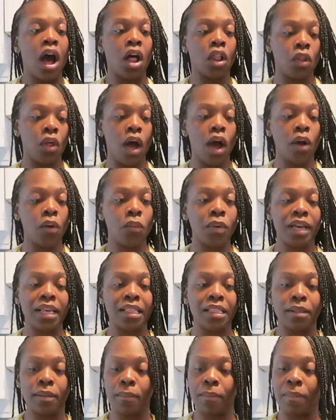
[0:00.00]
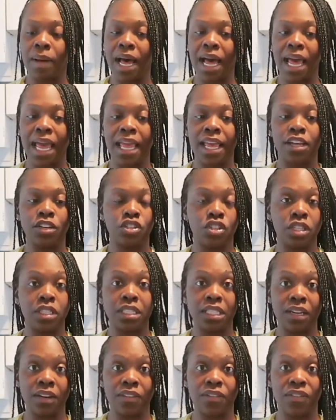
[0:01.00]
along with my
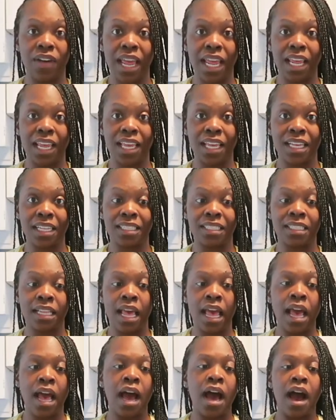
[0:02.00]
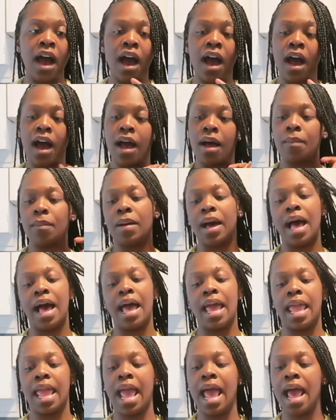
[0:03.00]
ginseng ficus.
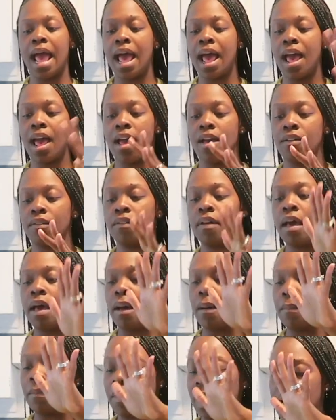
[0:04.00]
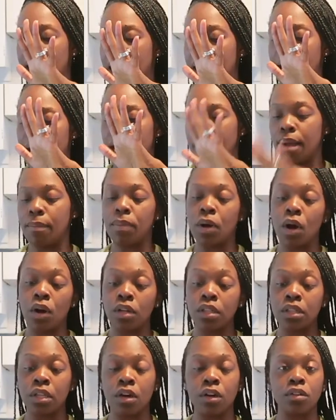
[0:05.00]
I have my
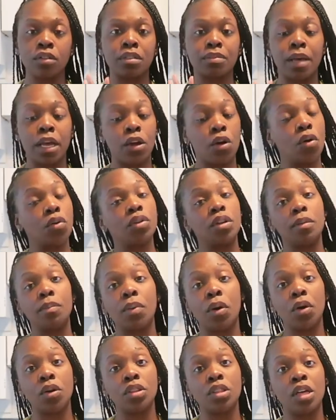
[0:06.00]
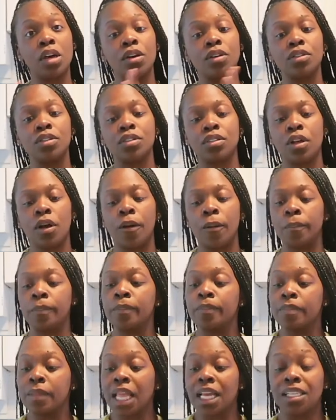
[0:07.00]
pothos, my golden pothos, so
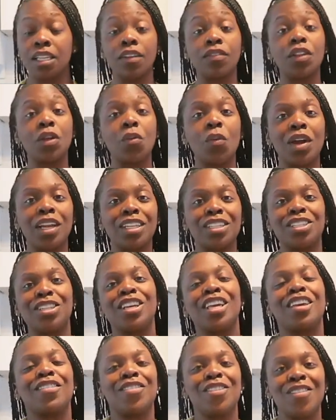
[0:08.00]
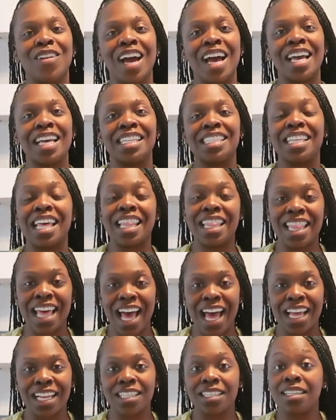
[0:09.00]
definitely wanted to give you guys
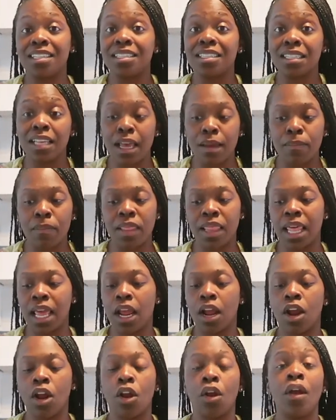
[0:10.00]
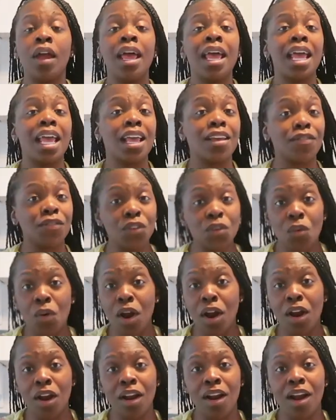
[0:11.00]
that tip there. If you
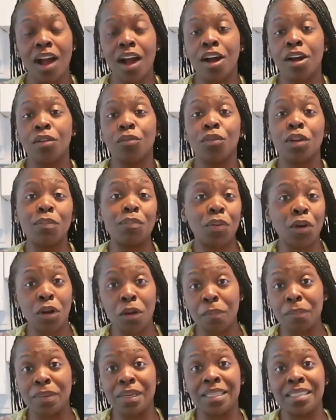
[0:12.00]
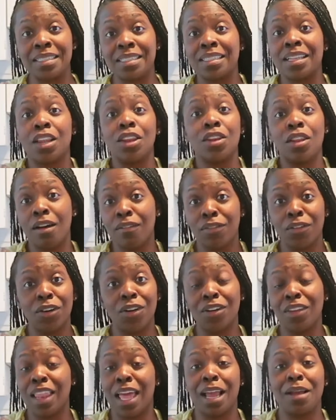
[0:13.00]
are a repurpose
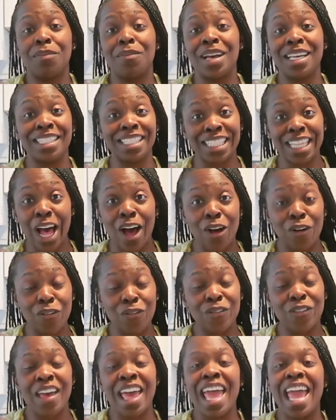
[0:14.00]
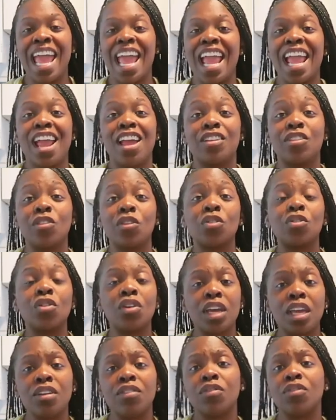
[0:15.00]
lover like myself and you're
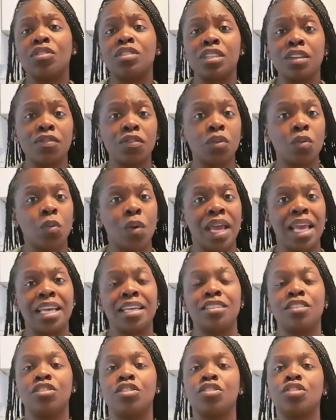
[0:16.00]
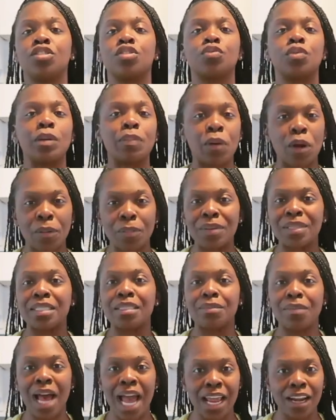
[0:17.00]
looking for different ways to just repurpose
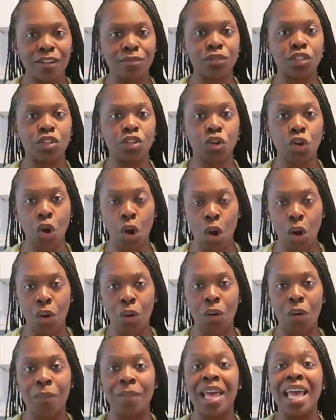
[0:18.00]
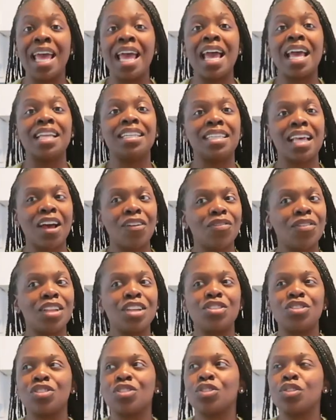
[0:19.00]
some items in your home,
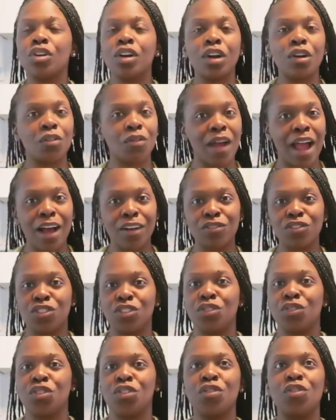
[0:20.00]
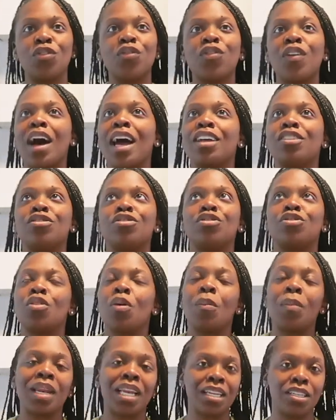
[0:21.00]
definitely just look around you. You'll find
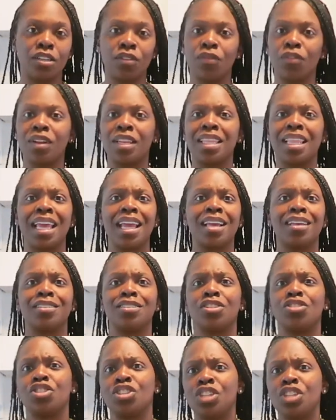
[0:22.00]
so many different things, a